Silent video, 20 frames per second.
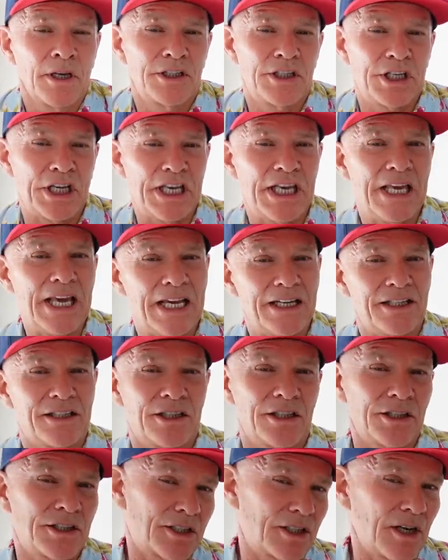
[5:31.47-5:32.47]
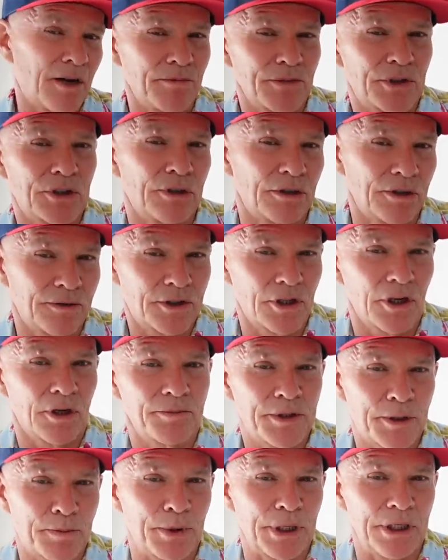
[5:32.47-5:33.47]
to get to some sort of
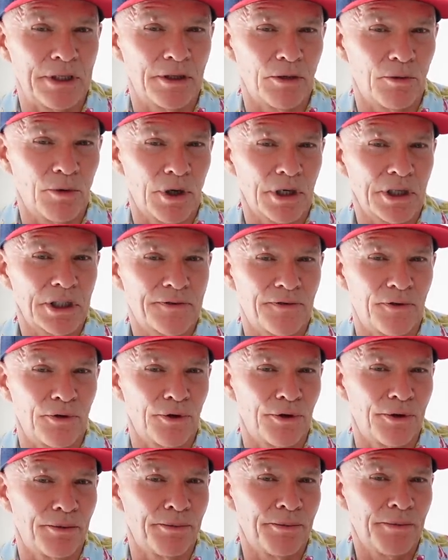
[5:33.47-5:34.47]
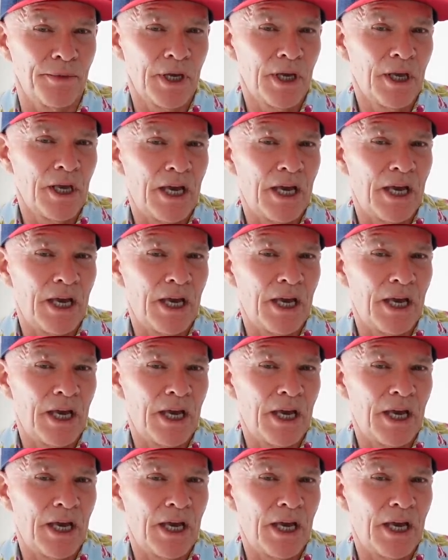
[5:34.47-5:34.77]
top speed that works for them